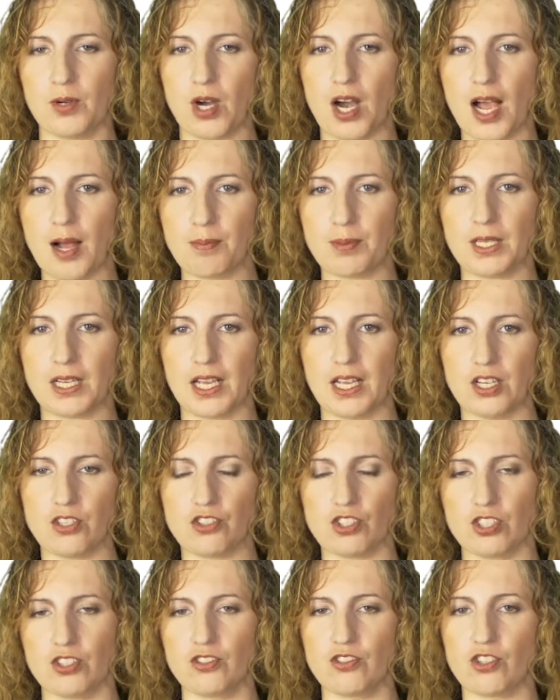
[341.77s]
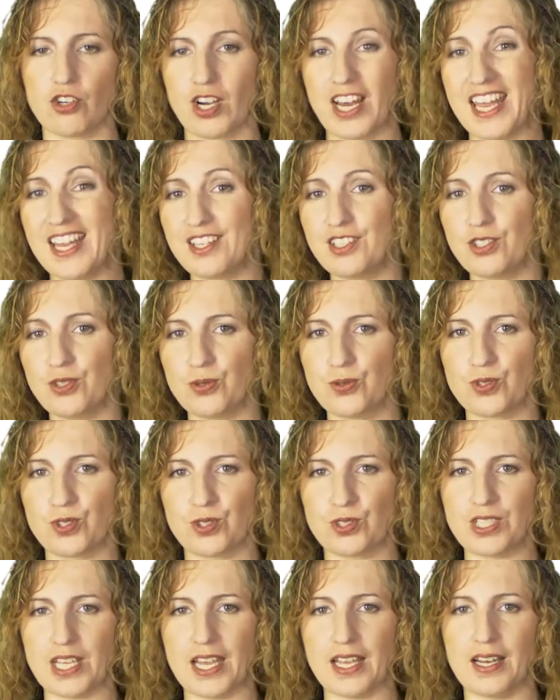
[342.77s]
your applications, your end
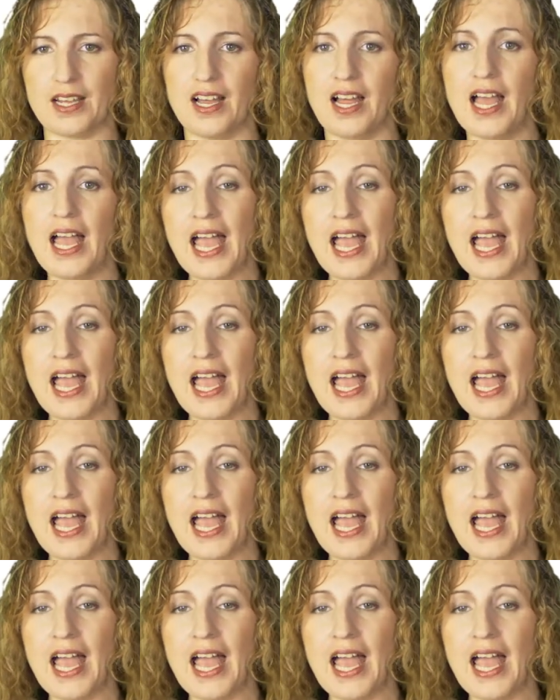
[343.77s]
user data.